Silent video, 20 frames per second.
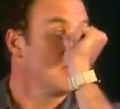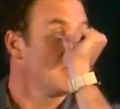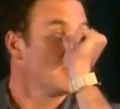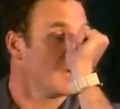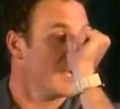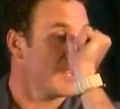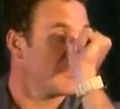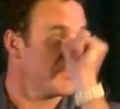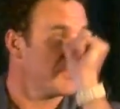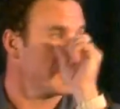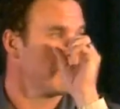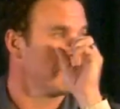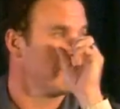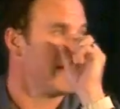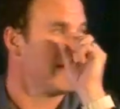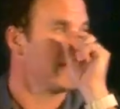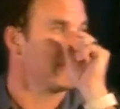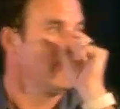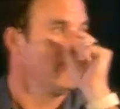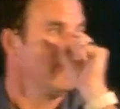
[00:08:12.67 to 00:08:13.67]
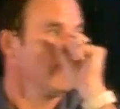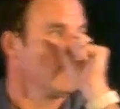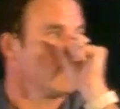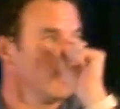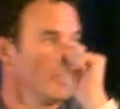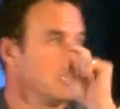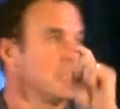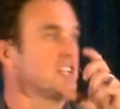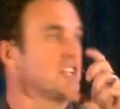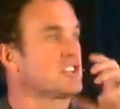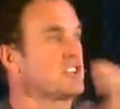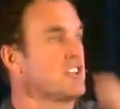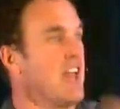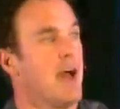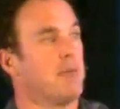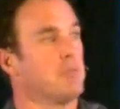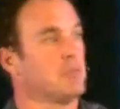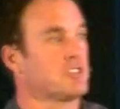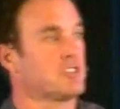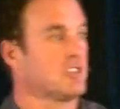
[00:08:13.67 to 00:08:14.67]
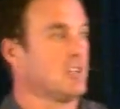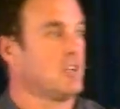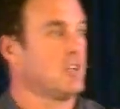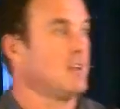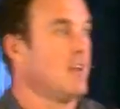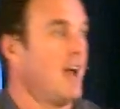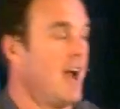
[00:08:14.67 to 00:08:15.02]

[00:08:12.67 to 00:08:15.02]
when I think about really establishing